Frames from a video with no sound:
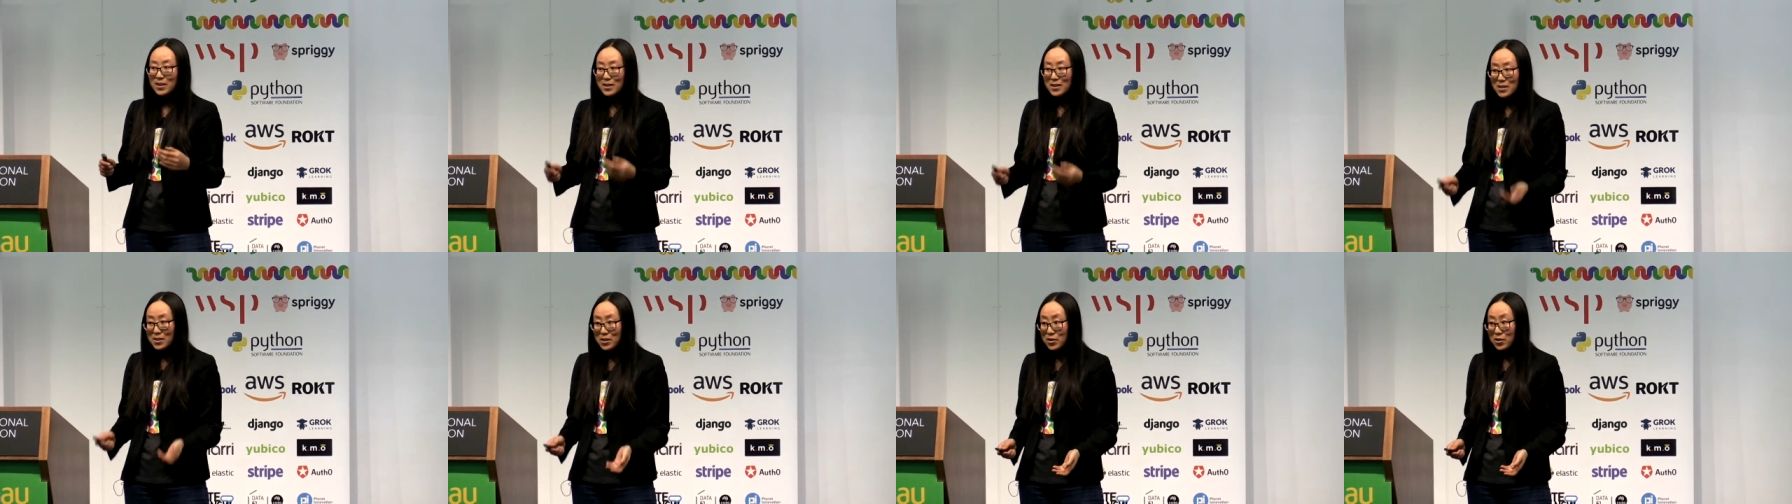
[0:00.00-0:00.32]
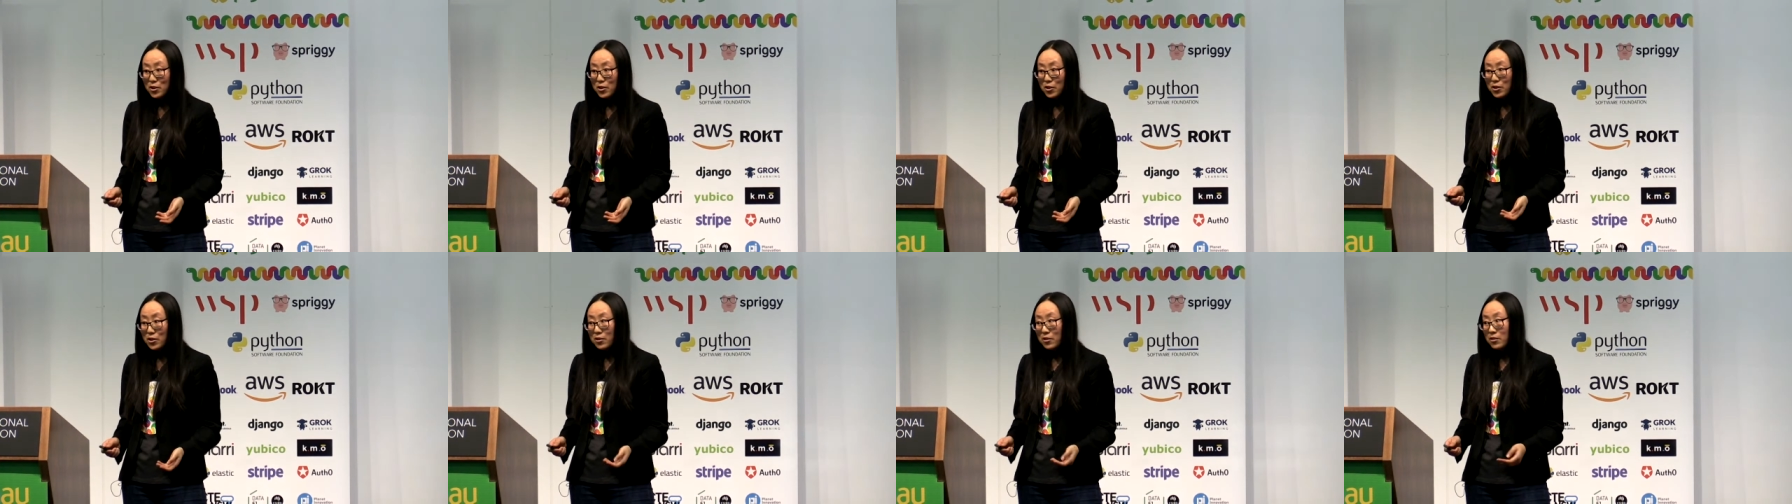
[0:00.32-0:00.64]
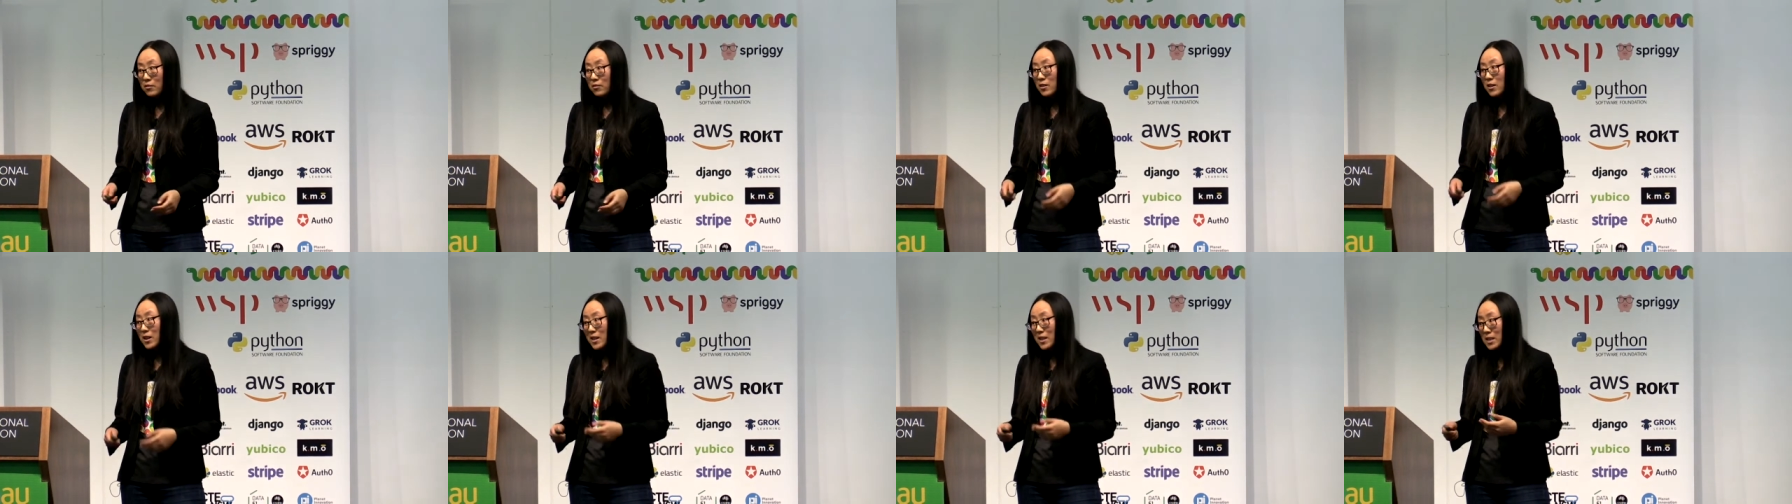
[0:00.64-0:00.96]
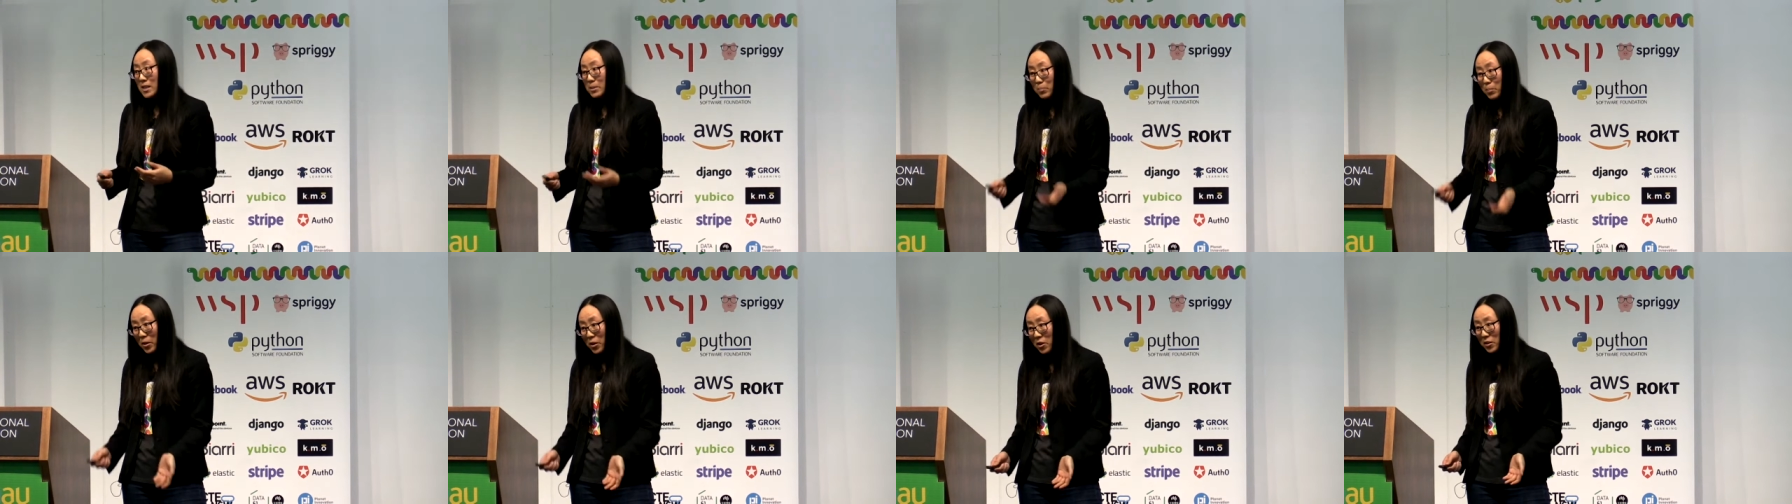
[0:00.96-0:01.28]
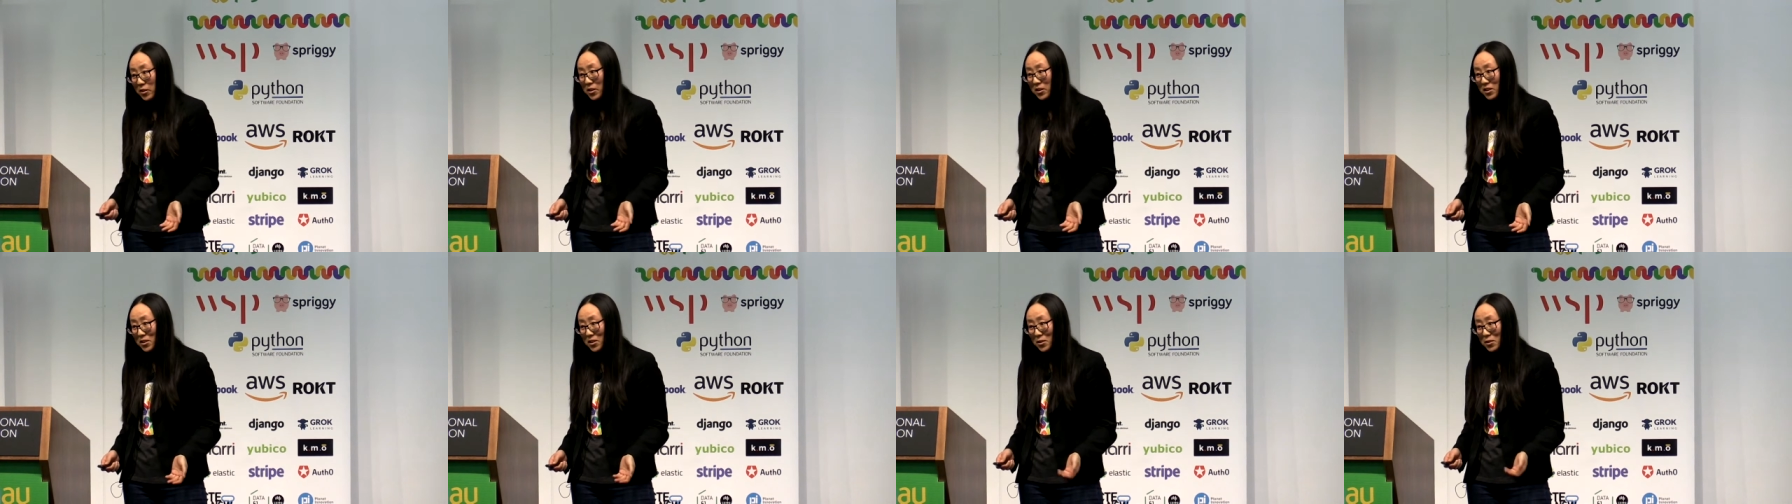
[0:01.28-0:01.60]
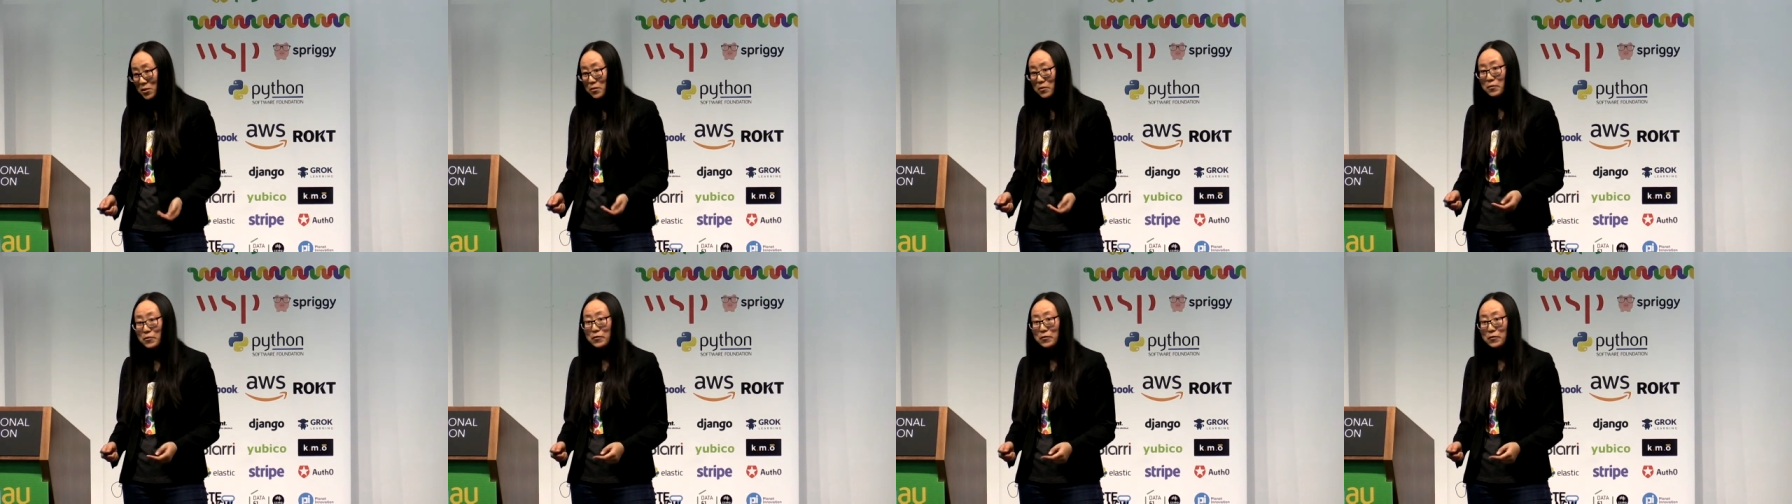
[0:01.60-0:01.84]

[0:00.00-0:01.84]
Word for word: So I spoke to